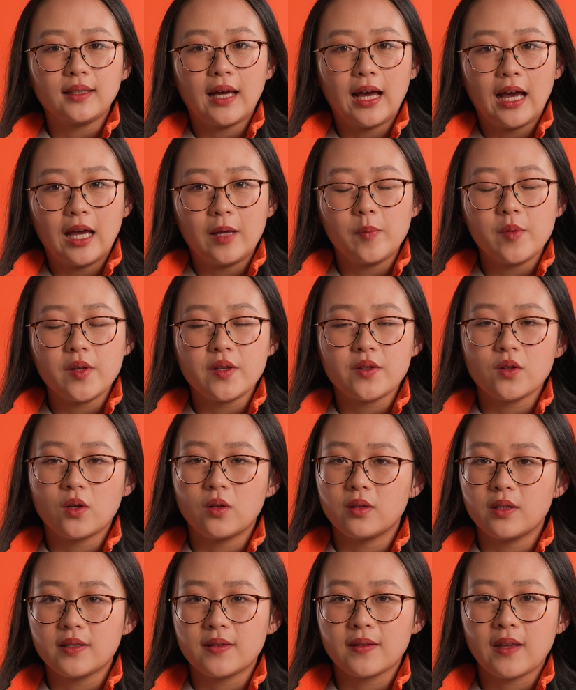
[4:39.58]
the IBIS
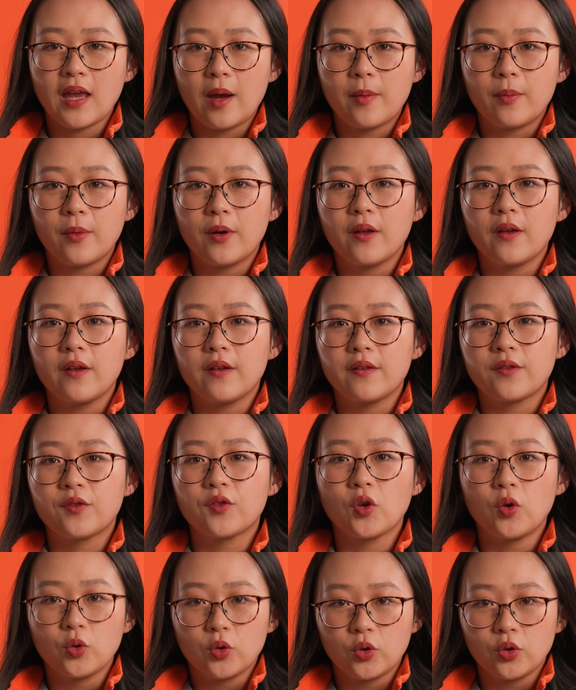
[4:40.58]
on this camera is
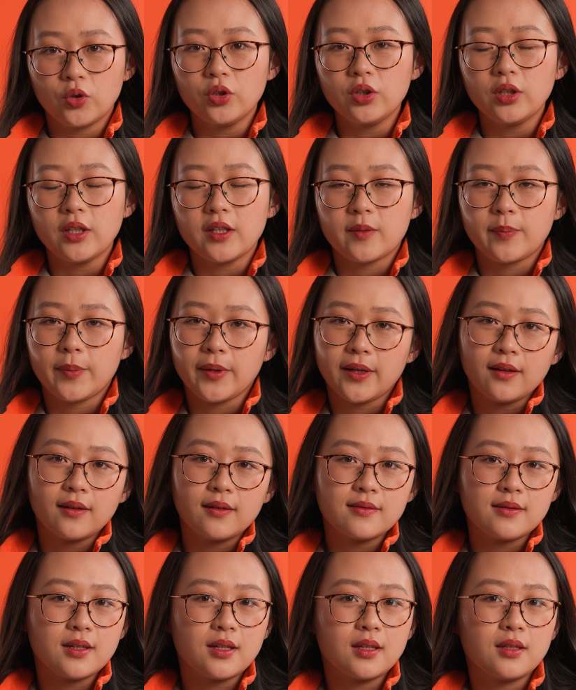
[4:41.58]
so good is
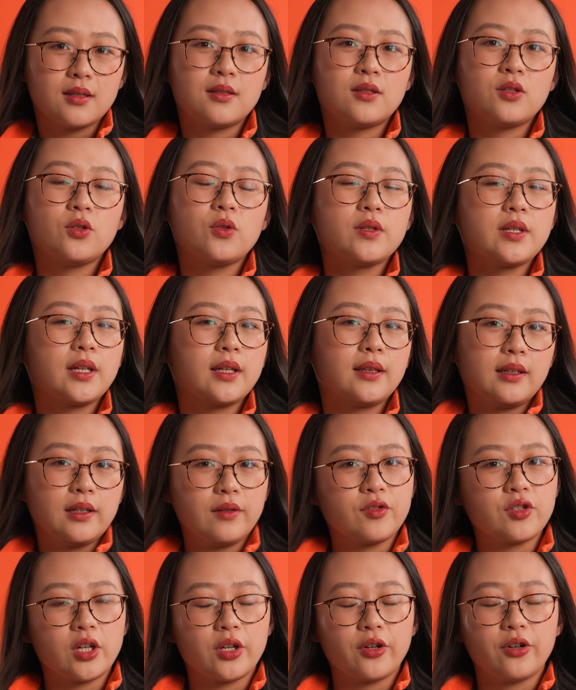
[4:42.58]
because it's using
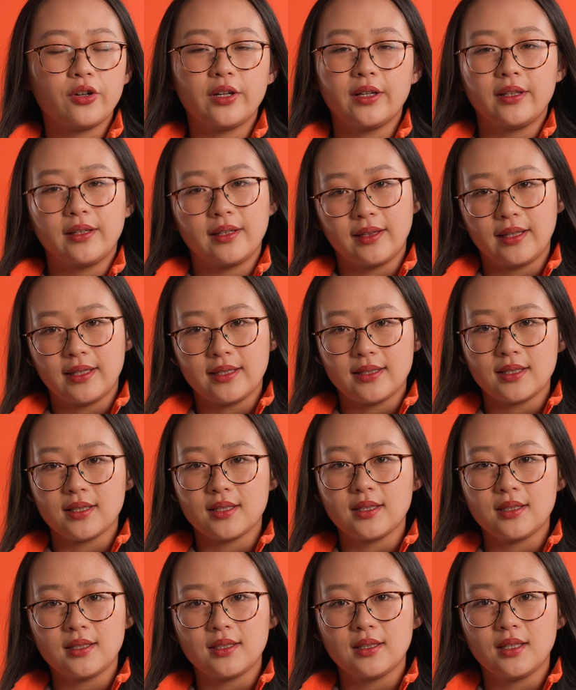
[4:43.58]
leaf shutter in the
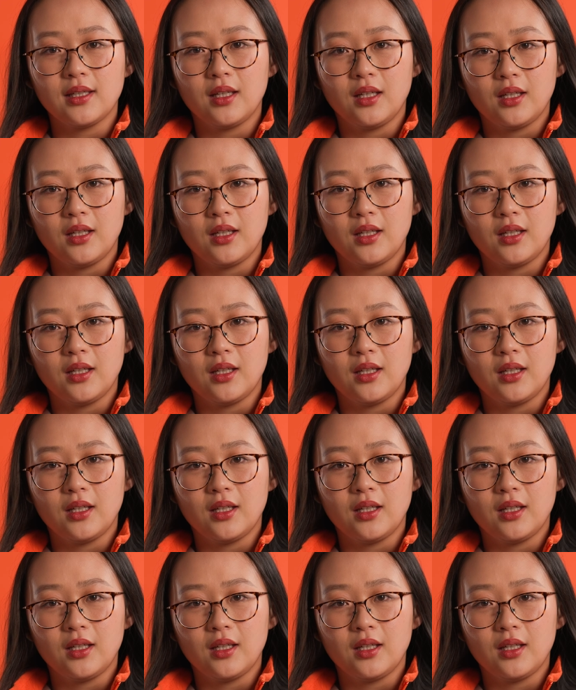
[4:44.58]
lenses.